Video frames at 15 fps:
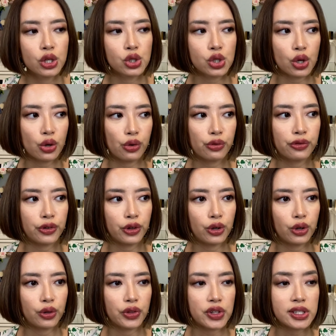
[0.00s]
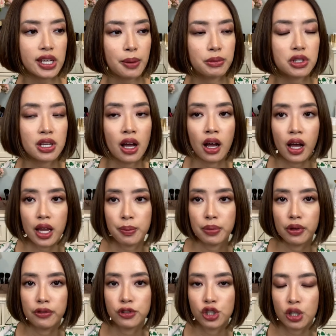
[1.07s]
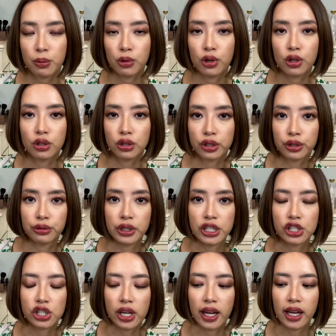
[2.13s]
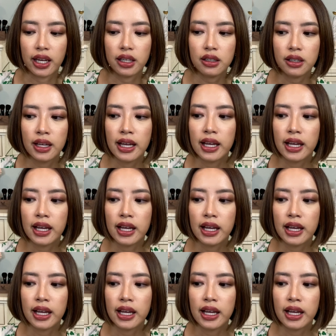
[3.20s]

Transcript: So for the same type of shimmer glittery shade,